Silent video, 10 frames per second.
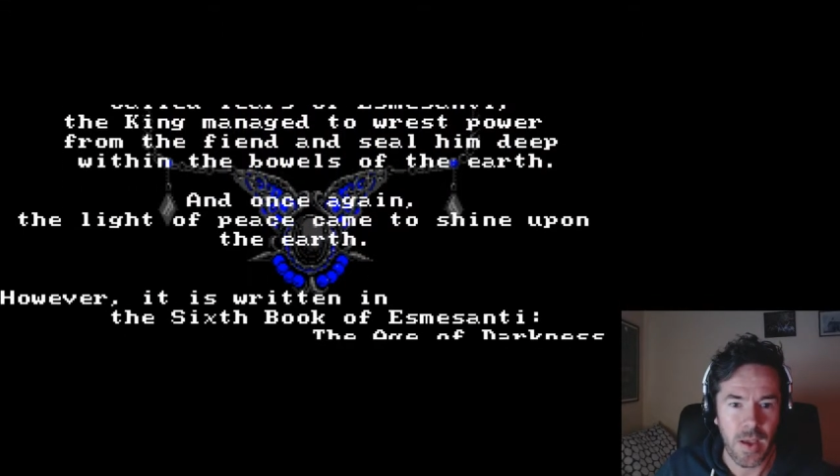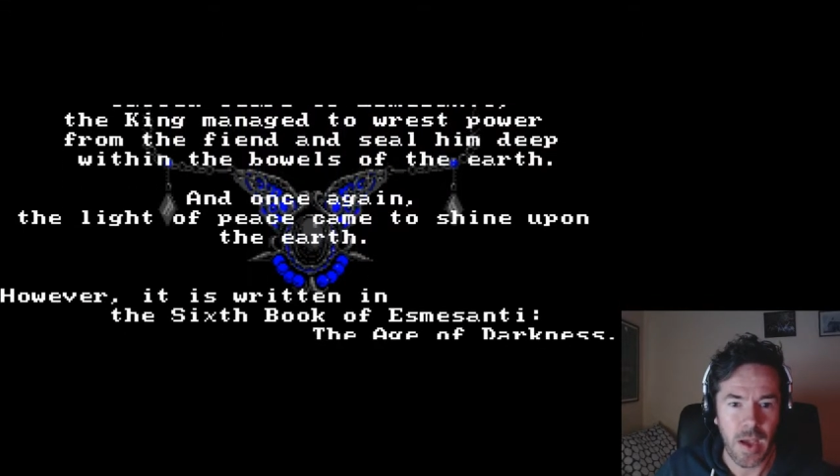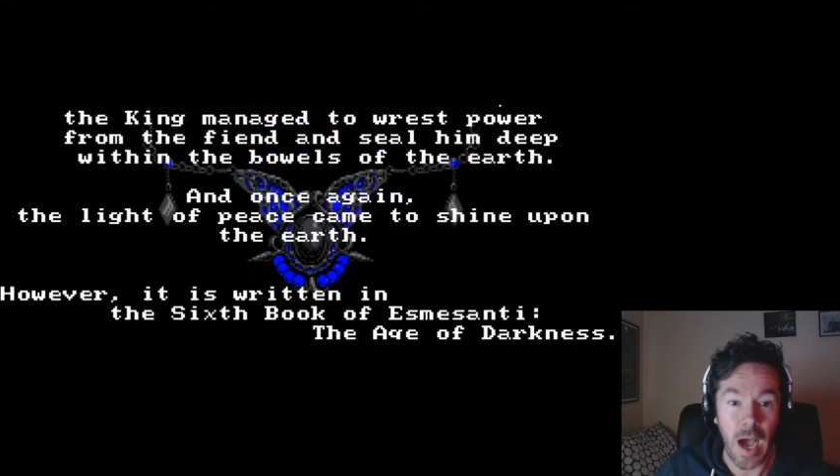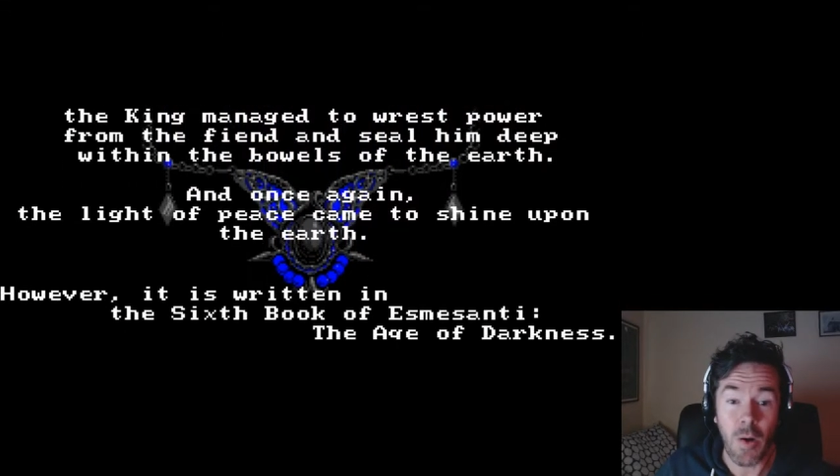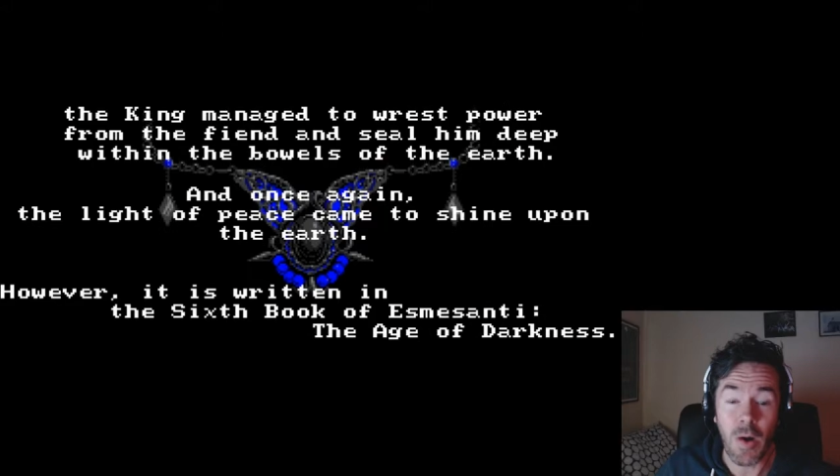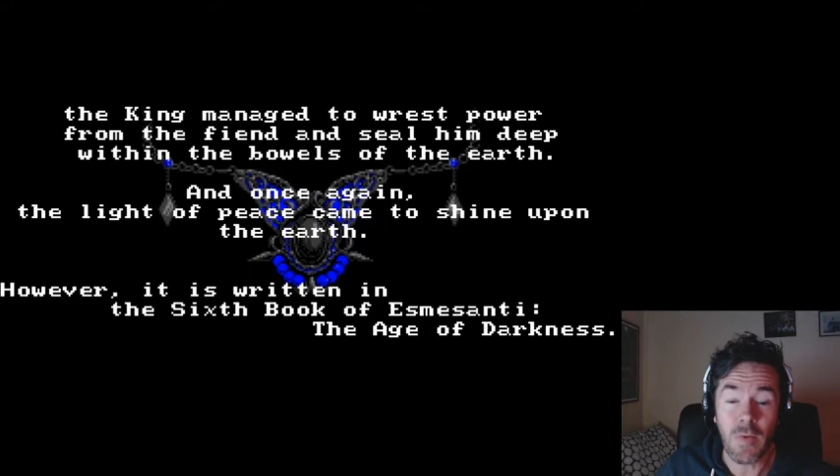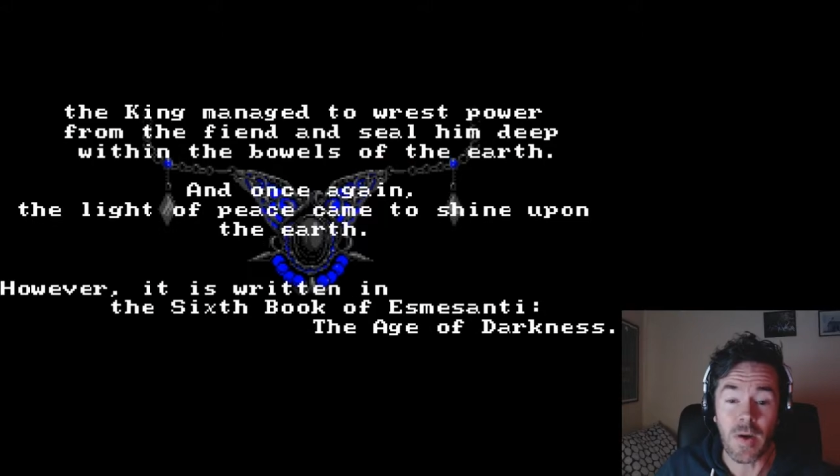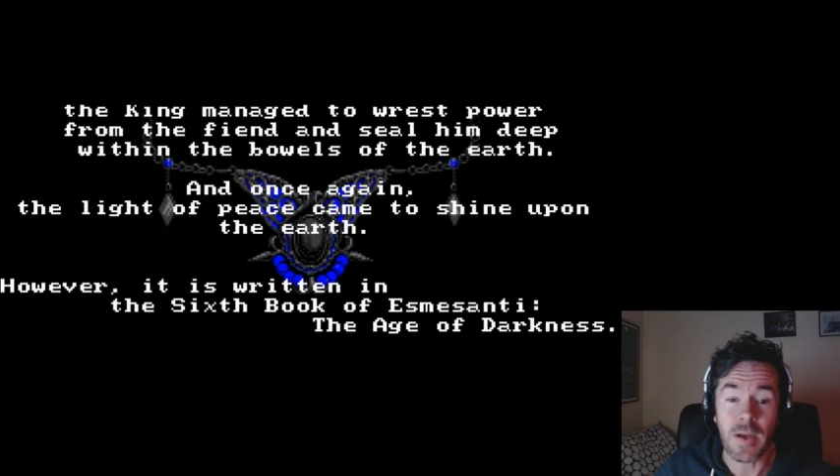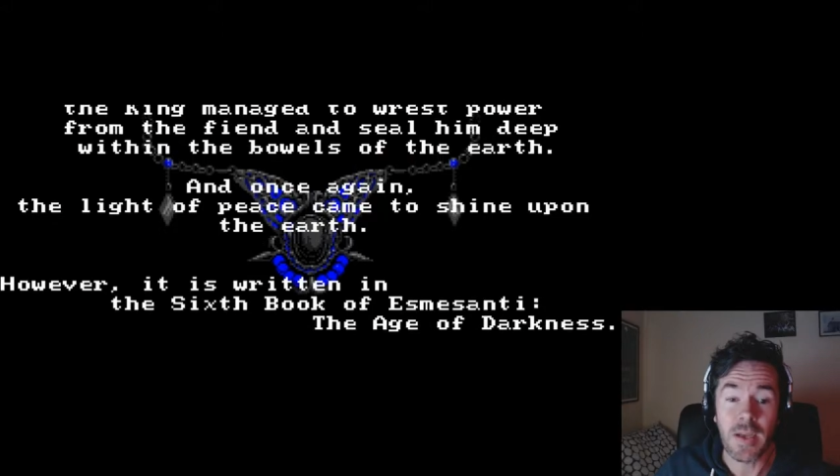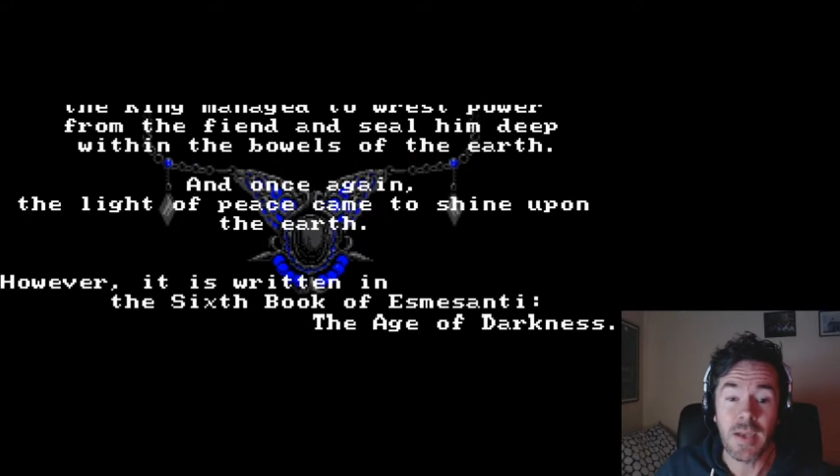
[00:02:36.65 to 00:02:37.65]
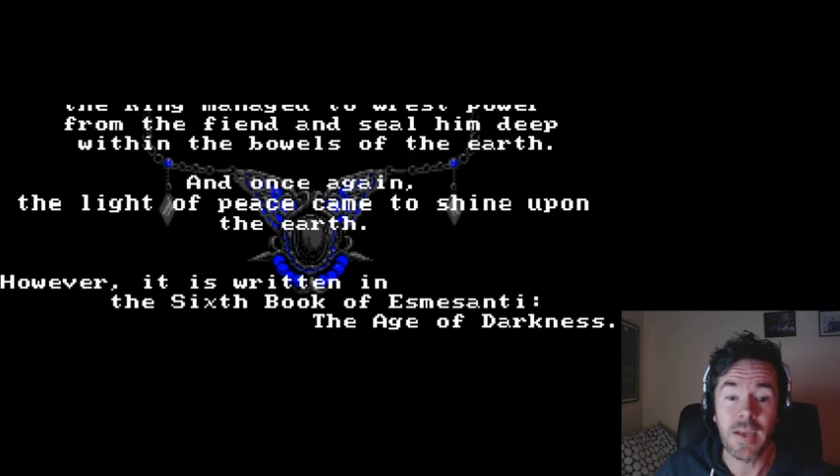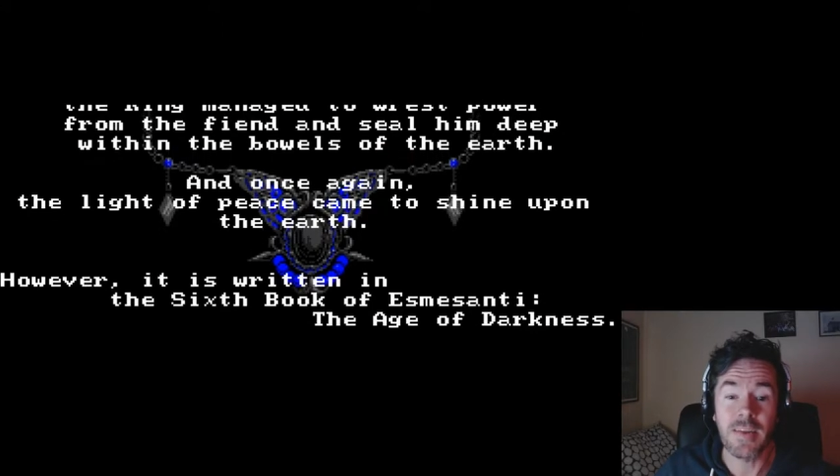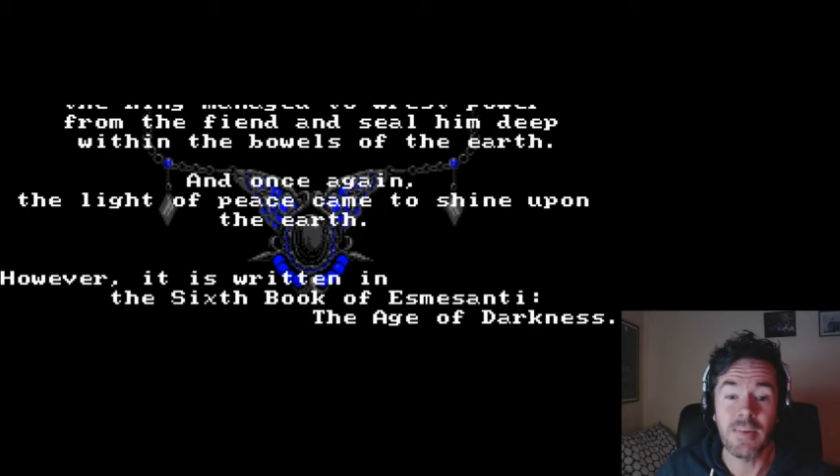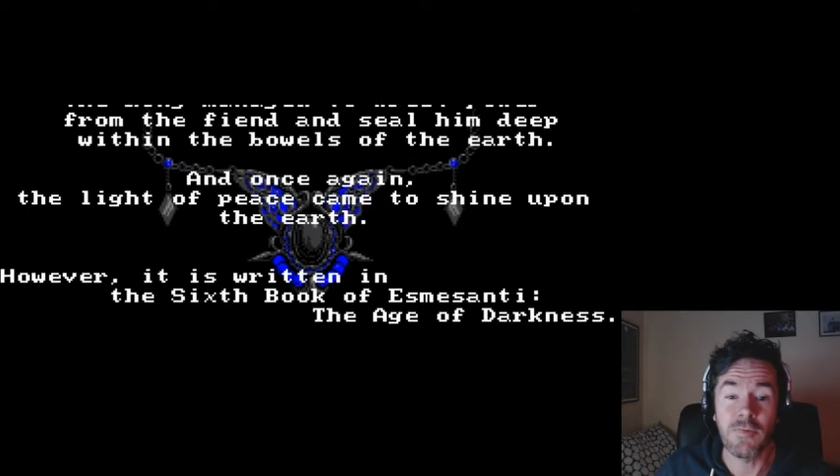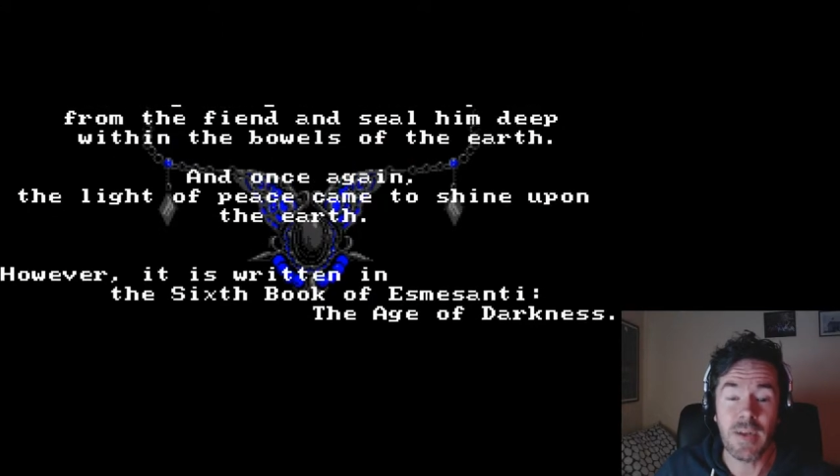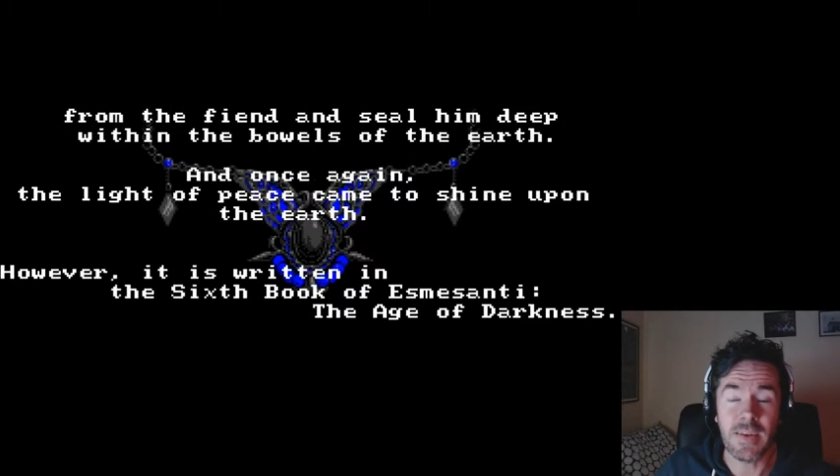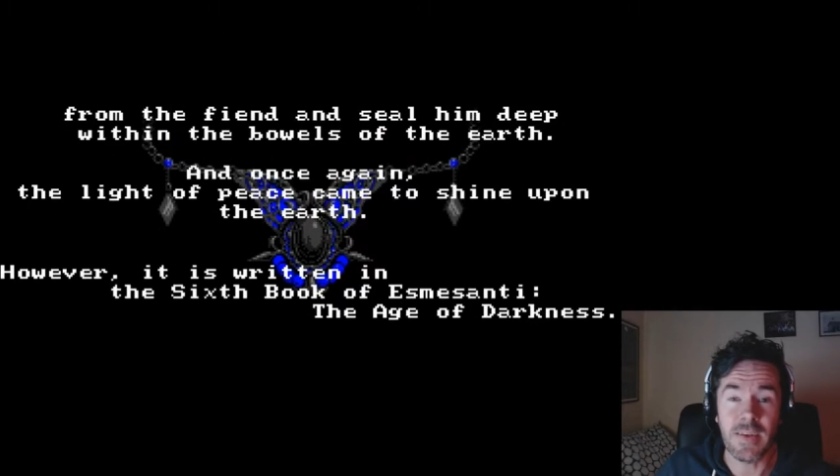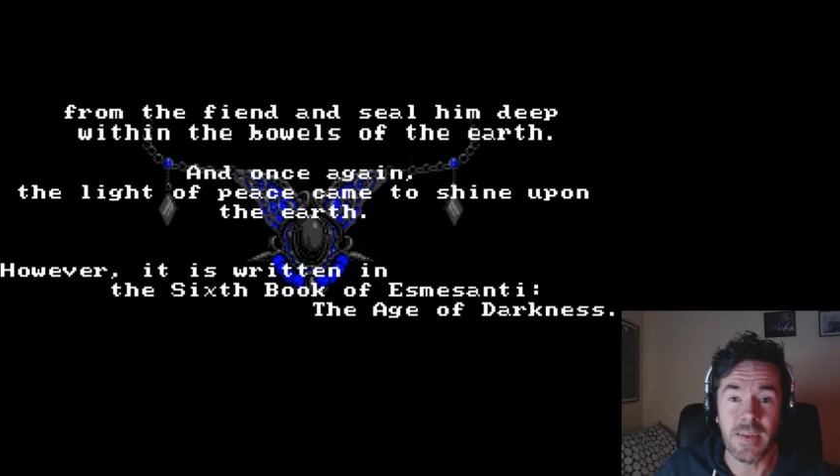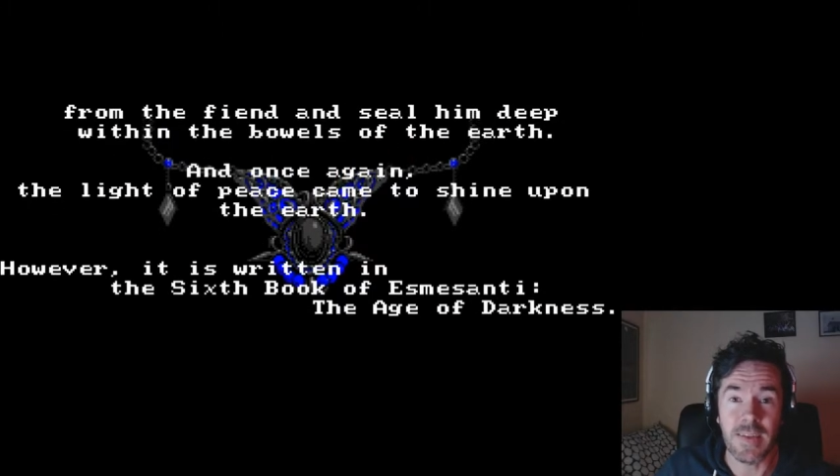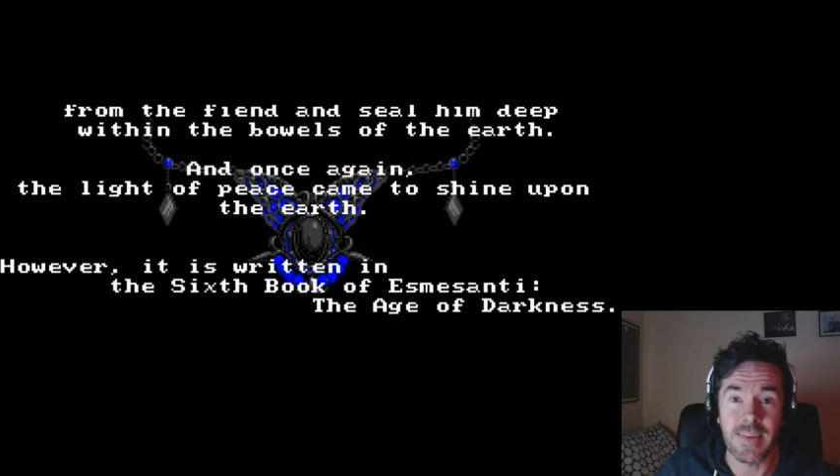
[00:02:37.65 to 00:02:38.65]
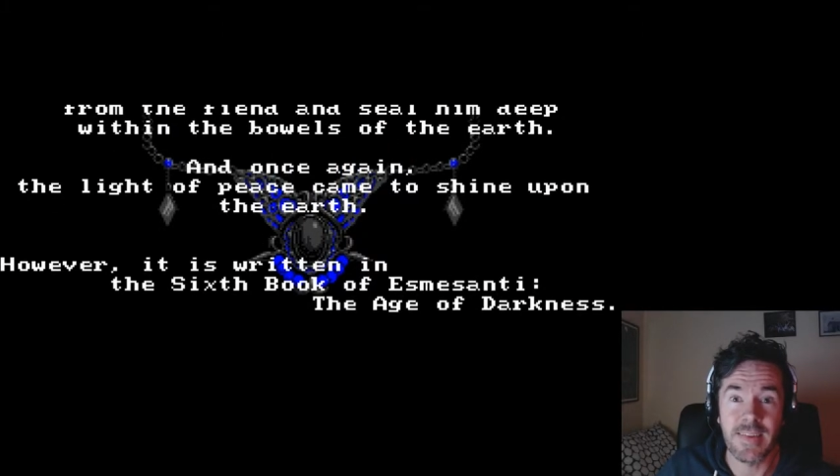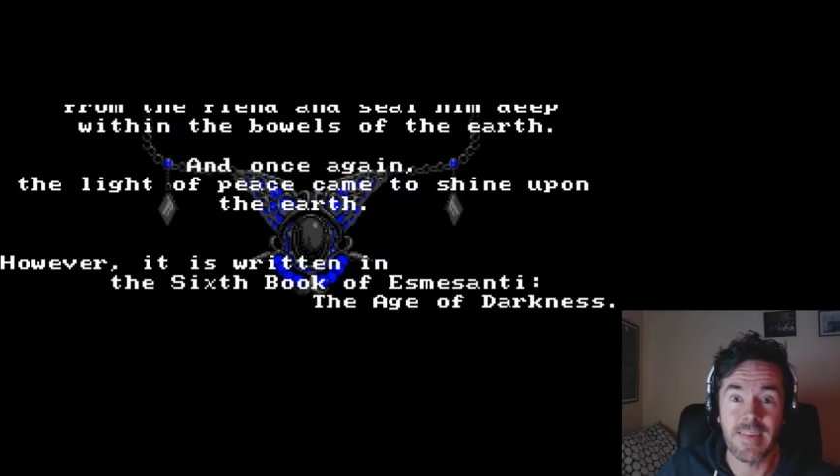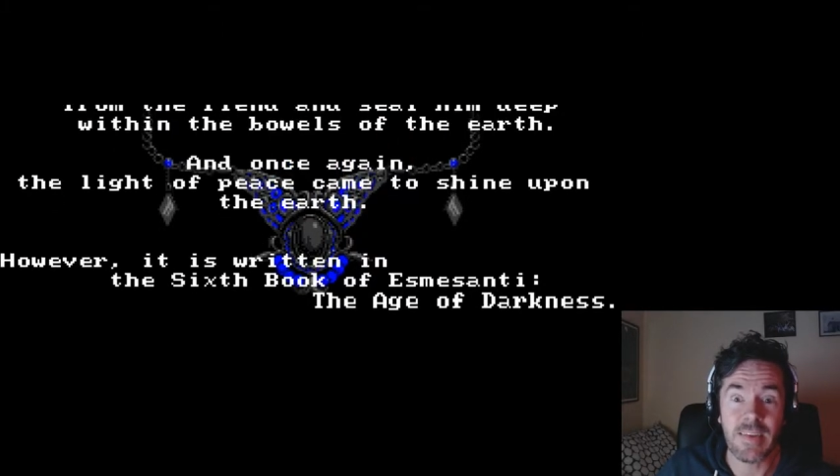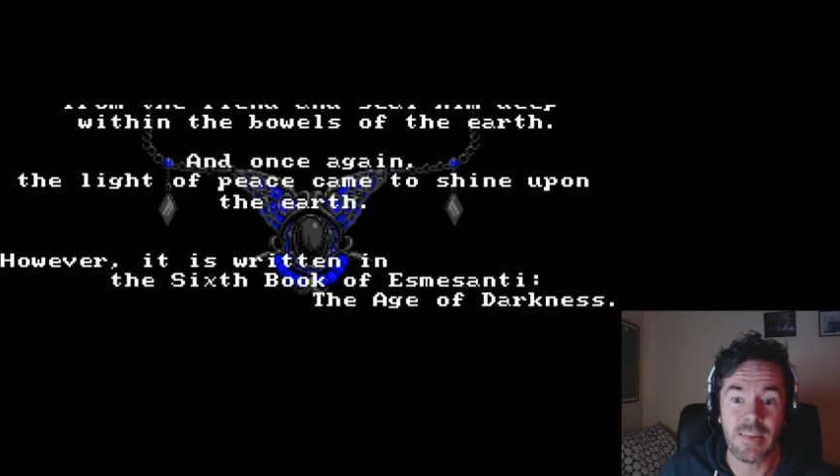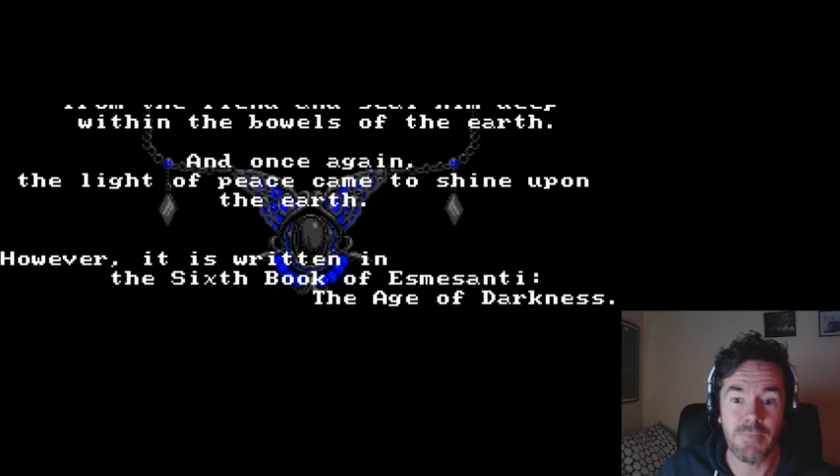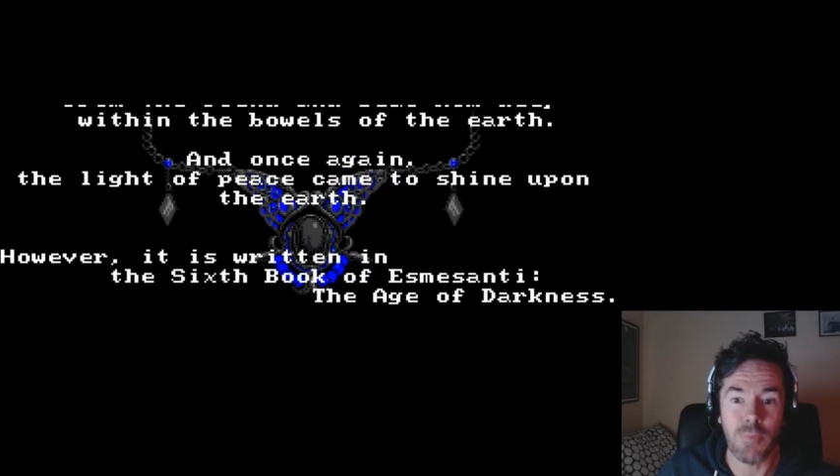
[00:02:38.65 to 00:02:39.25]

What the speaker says: However, it is written in the 6th